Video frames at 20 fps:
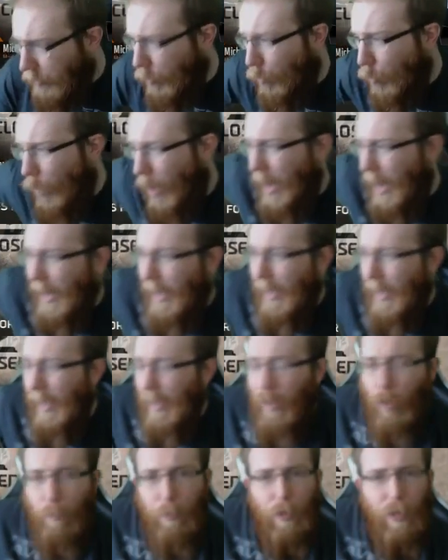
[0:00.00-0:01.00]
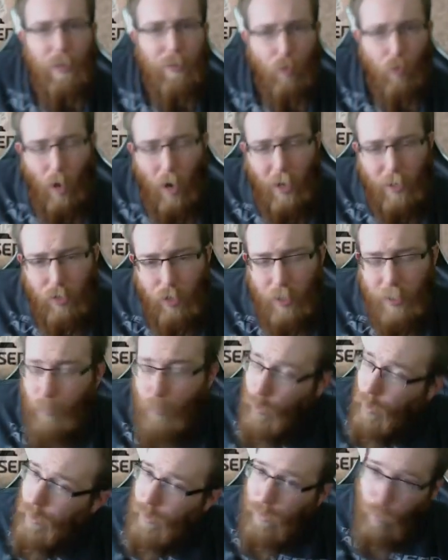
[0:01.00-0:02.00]
you guys watch. I hope you guys watched
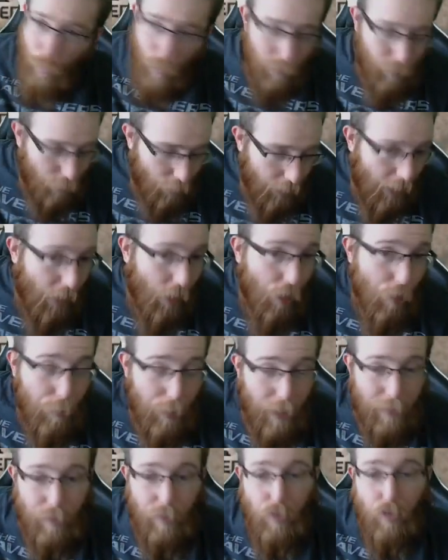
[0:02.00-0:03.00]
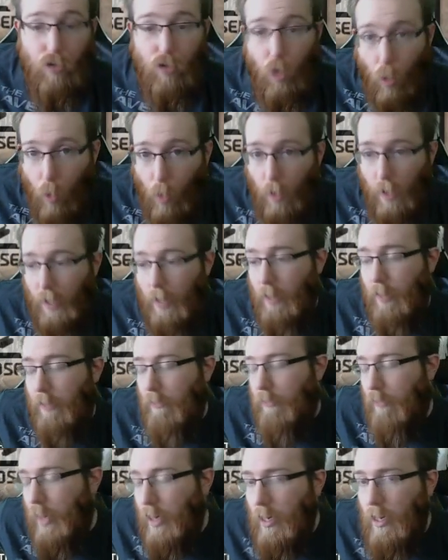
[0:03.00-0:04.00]
it. Well, you are watching right now. I hope you guys enjoyed
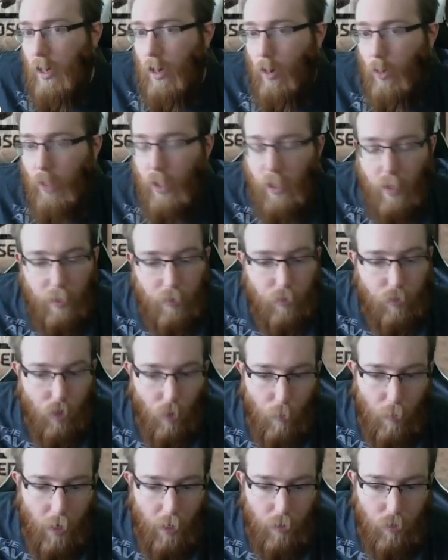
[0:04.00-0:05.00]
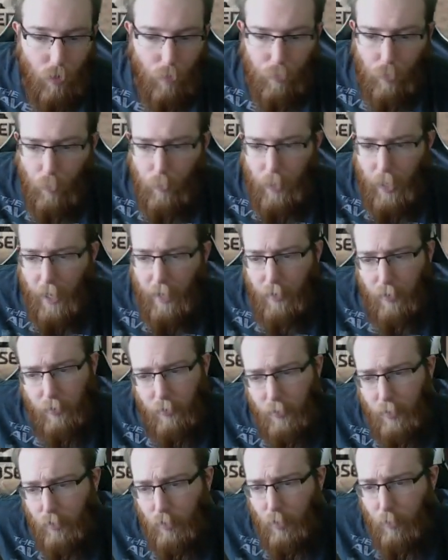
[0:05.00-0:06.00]
the video. Thank you guys so much. Hopefully, we had a
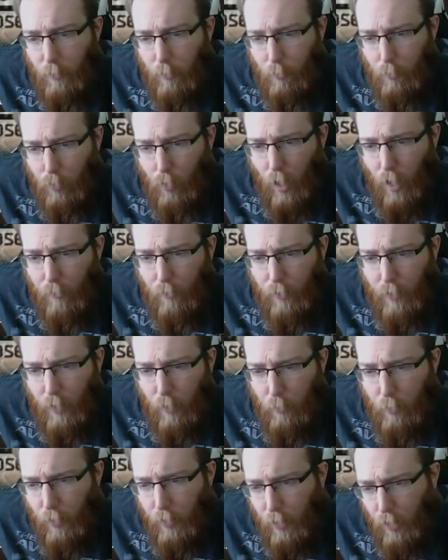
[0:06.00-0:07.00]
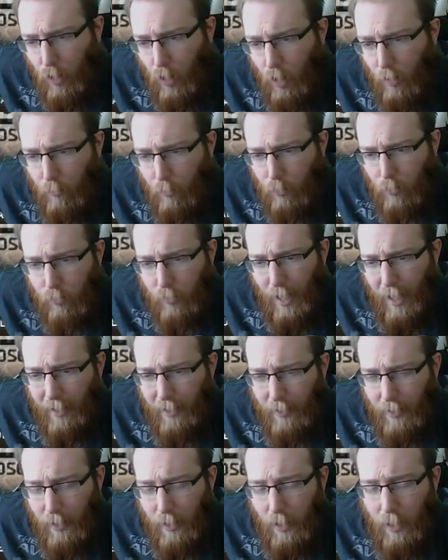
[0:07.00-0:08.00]
decent profit there. Biletnikoff
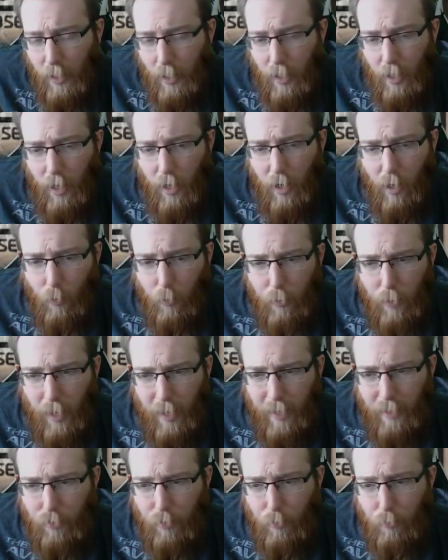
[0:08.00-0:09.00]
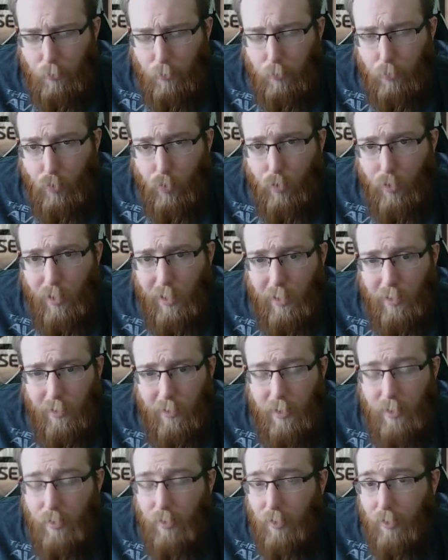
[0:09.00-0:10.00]
solid. Uh, we probably got some pretty
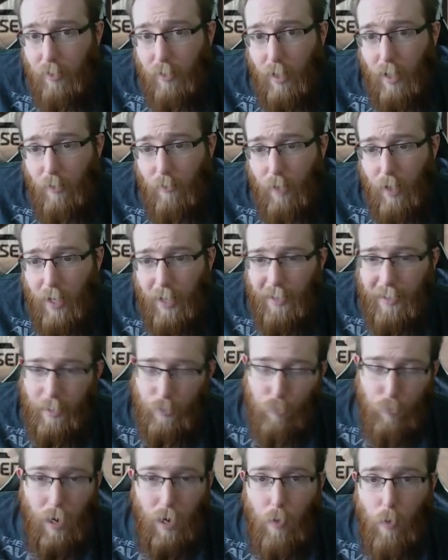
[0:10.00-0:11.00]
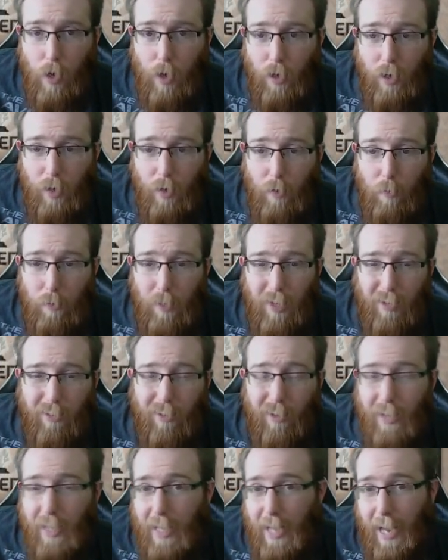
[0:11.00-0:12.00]
decent stuff. That's probably what you're gonna be
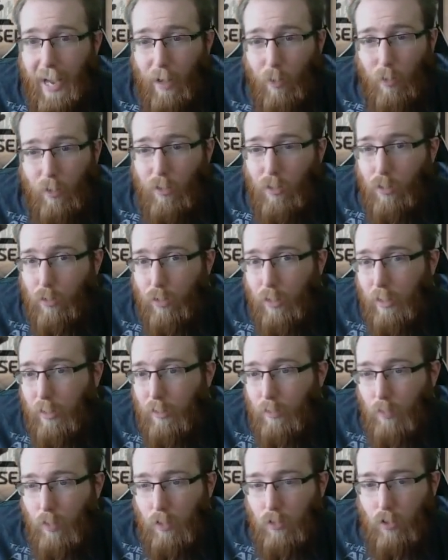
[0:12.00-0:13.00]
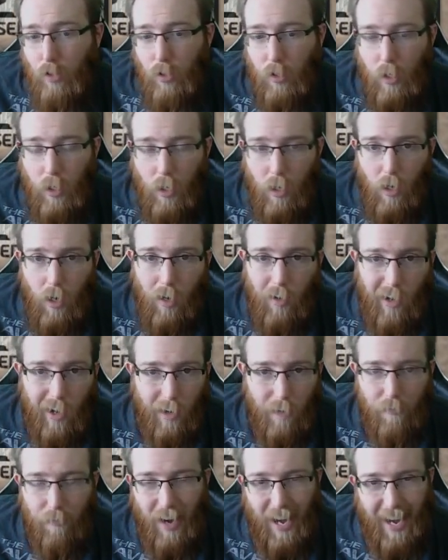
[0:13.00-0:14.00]
looking at when you're using this filter a
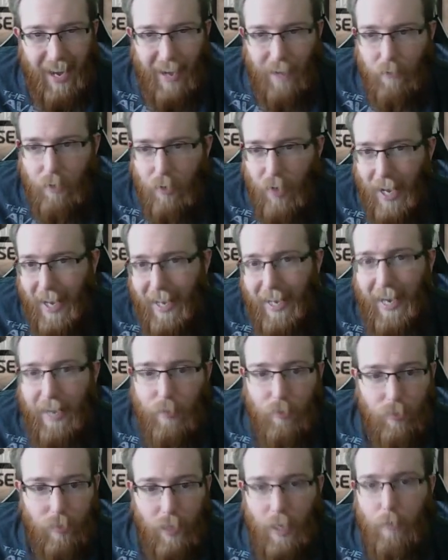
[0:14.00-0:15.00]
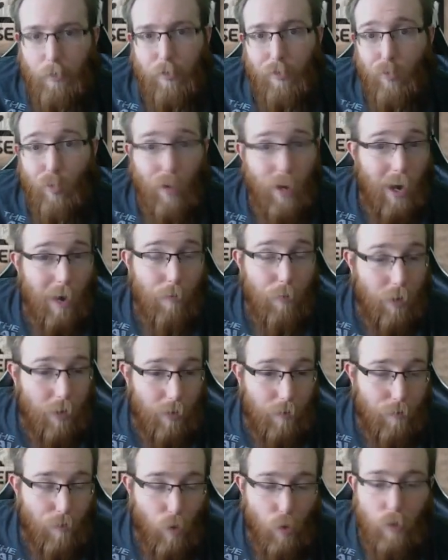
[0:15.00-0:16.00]
lot of 5 to 10k snipes is what I'm
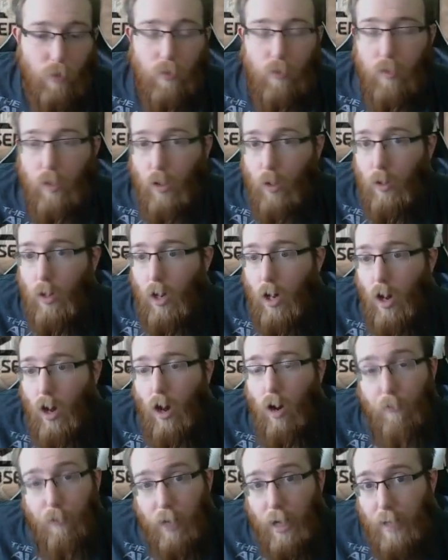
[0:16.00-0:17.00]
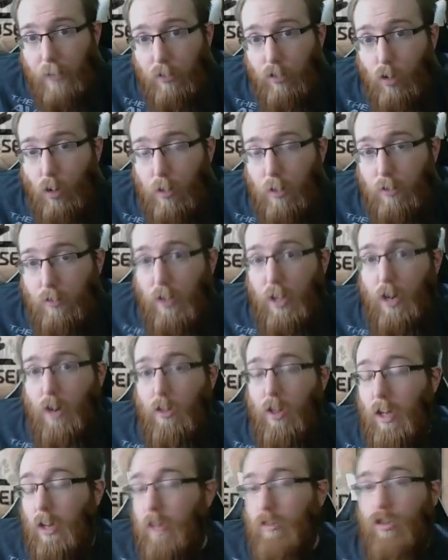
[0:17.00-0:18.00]
looking for. So hopefully you guys enjoyed this
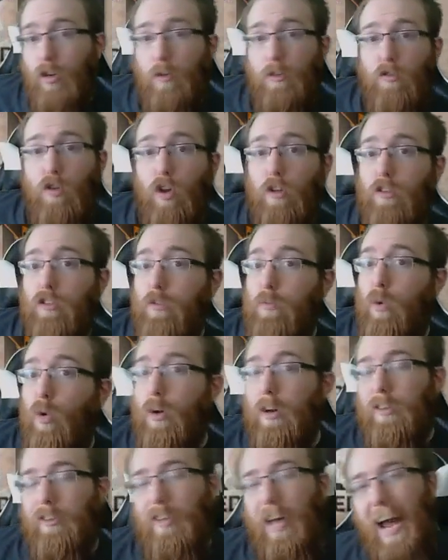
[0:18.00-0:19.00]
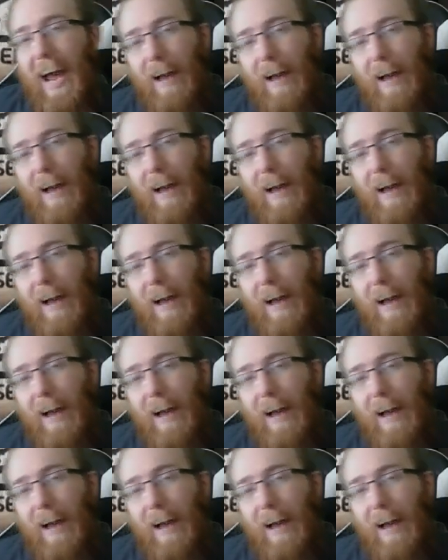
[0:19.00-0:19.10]
video. Thank you guys so much for all the support.